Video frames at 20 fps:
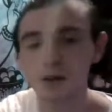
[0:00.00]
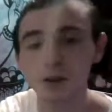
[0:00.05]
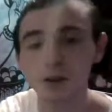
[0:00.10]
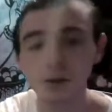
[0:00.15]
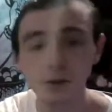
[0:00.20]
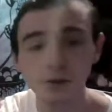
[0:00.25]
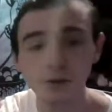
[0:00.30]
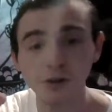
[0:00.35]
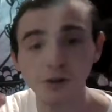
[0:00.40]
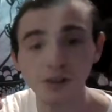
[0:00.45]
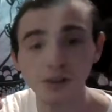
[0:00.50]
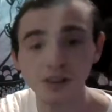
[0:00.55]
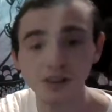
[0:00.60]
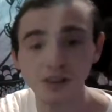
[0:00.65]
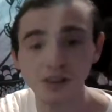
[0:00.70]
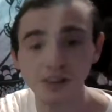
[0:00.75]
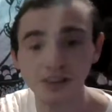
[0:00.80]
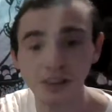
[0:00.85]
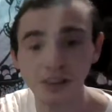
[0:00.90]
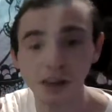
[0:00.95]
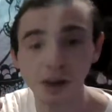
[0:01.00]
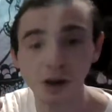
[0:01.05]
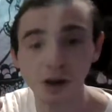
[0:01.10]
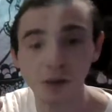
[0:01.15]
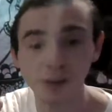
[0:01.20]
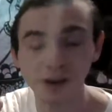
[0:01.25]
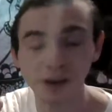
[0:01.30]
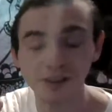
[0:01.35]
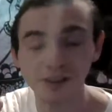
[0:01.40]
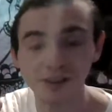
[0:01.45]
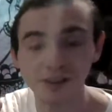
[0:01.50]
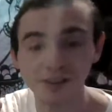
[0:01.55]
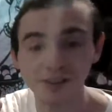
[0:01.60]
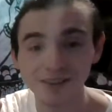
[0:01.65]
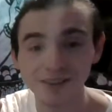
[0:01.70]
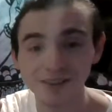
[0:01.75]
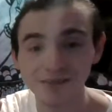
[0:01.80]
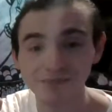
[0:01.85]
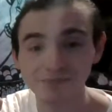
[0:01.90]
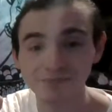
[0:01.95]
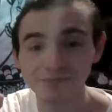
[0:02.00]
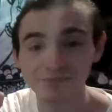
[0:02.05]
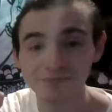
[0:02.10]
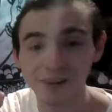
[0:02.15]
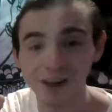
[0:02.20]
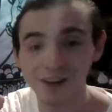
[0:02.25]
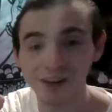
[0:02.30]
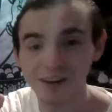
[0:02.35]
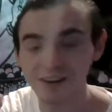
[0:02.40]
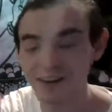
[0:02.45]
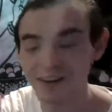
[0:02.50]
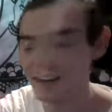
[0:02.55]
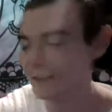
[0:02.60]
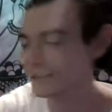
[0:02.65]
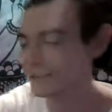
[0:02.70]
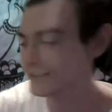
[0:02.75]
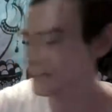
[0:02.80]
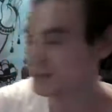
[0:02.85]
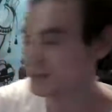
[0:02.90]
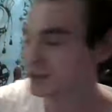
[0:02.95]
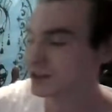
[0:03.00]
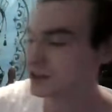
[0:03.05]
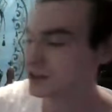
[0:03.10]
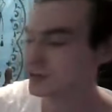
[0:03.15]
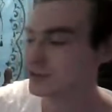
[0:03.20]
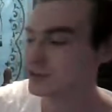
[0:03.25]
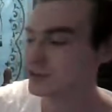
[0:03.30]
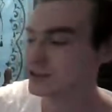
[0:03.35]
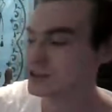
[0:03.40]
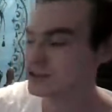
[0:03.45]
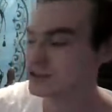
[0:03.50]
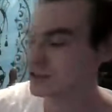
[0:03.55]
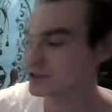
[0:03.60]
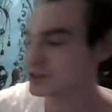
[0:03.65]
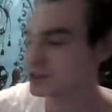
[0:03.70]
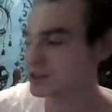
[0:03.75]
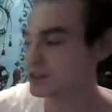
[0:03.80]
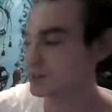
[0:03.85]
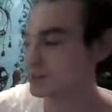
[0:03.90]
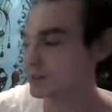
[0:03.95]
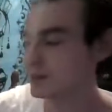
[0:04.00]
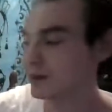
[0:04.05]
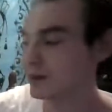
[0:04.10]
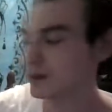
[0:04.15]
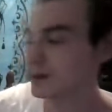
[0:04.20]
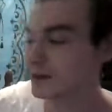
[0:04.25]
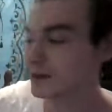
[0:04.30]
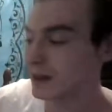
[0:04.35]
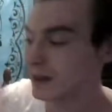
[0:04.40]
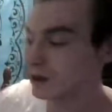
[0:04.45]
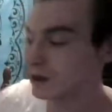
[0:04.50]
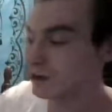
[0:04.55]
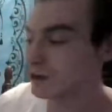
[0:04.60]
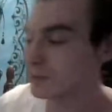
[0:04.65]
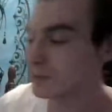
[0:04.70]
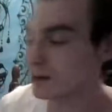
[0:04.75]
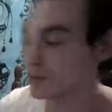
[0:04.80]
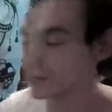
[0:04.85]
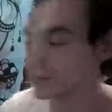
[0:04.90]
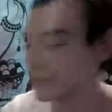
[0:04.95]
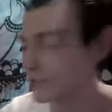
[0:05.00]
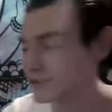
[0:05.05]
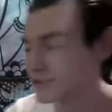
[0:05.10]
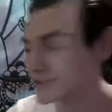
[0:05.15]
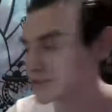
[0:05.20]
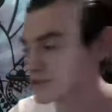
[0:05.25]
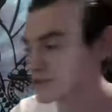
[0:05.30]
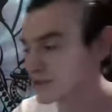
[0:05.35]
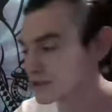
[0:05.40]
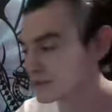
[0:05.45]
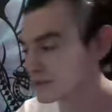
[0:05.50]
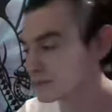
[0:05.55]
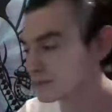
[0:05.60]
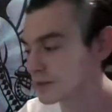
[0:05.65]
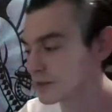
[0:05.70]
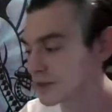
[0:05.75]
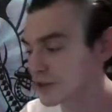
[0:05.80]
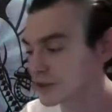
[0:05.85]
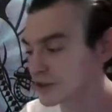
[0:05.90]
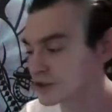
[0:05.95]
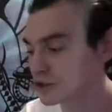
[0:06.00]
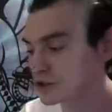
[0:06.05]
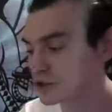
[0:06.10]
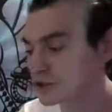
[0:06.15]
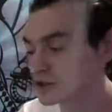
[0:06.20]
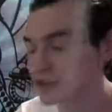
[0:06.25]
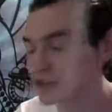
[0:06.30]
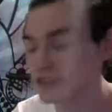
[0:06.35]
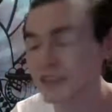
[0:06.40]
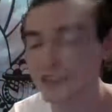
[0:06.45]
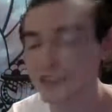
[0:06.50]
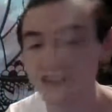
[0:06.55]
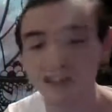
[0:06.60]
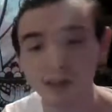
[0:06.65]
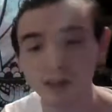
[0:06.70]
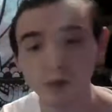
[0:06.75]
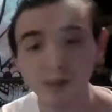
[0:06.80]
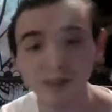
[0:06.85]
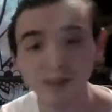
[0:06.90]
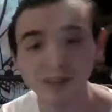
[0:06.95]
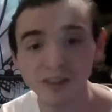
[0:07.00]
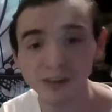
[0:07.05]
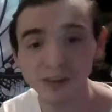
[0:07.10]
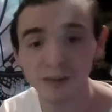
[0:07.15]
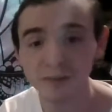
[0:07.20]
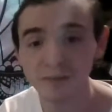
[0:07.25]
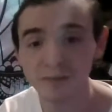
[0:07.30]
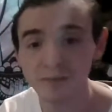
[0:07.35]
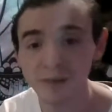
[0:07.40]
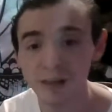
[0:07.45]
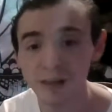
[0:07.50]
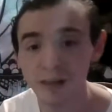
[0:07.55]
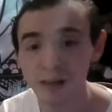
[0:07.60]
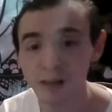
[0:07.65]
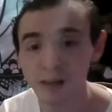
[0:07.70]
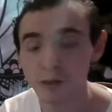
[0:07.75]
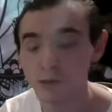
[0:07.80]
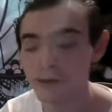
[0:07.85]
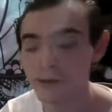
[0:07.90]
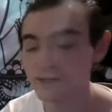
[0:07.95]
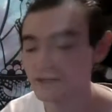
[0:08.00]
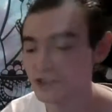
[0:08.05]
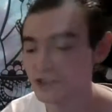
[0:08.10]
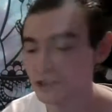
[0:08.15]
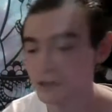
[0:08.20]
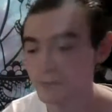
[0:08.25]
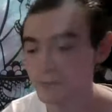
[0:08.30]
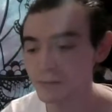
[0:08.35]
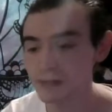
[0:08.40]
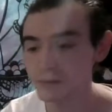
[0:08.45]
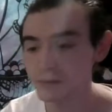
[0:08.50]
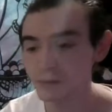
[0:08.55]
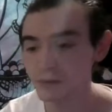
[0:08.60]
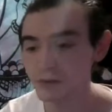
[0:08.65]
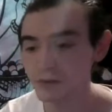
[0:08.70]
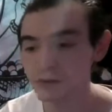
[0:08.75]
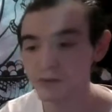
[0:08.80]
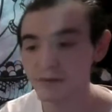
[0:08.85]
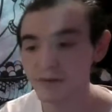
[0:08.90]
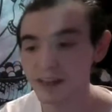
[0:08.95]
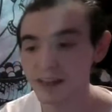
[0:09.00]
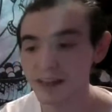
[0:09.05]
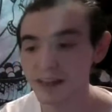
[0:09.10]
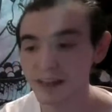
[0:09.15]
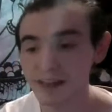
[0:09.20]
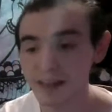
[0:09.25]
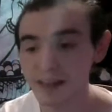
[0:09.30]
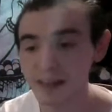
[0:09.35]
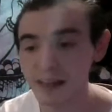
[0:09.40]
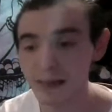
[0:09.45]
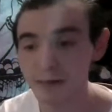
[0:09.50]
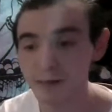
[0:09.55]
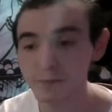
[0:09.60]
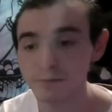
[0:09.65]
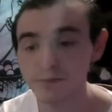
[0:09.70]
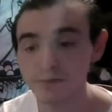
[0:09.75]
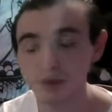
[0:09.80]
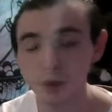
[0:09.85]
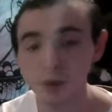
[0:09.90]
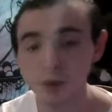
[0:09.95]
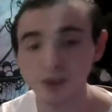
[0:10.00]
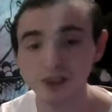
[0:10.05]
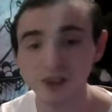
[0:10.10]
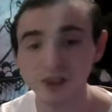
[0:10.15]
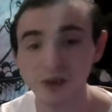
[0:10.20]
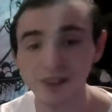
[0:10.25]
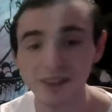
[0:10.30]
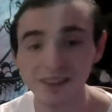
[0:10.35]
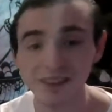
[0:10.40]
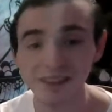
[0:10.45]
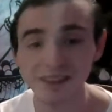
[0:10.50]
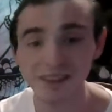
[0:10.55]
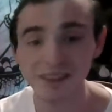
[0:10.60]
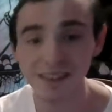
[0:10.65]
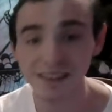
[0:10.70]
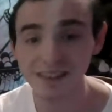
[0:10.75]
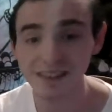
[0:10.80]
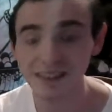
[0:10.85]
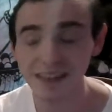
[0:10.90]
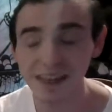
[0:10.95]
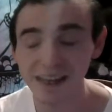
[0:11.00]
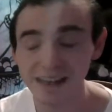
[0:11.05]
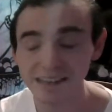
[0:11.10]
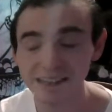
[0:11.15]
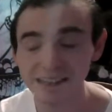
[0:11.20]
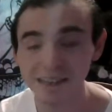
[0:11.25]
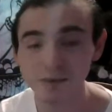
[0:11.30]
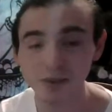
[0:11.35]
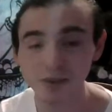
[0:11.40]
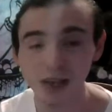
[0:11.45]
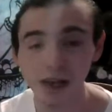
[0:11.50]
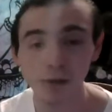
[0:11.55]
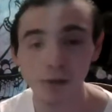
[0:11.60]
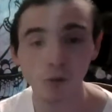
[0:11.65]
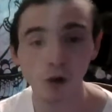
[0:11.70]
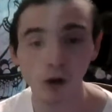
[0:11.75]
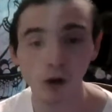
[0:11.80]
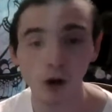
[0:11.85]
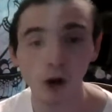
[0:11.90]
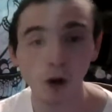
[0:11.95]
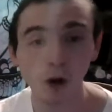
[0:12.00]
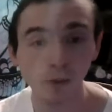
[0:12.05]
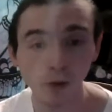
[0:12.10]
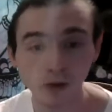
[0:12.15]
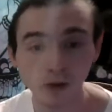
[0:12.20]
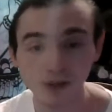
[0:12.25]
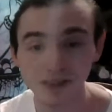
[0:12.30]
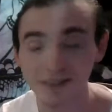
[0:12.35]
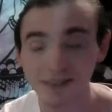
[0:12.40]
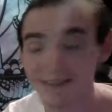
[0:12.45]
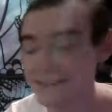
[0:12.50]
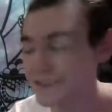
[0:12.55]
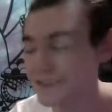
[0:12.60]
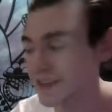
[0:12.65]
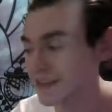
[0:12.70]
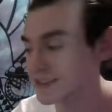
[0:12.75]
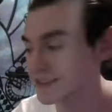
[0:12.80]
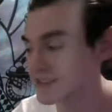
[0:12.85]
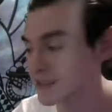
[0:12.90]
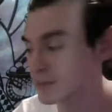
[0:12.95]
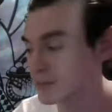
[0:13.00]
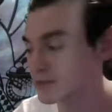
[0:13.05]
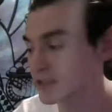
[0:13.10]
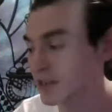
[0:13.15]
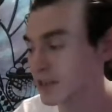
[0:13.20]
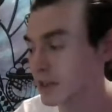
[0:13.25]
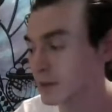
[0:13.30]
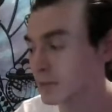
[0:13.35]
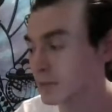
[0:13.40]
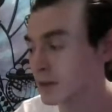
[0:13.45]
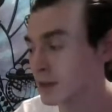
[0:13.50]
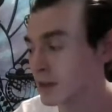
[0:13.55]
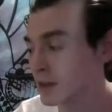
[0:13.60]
you're really stressing out about this, alright? You're really stressing out about this because you're just not sure what to do. You have two people that came towards you at the exact same time, or almost the exact same time,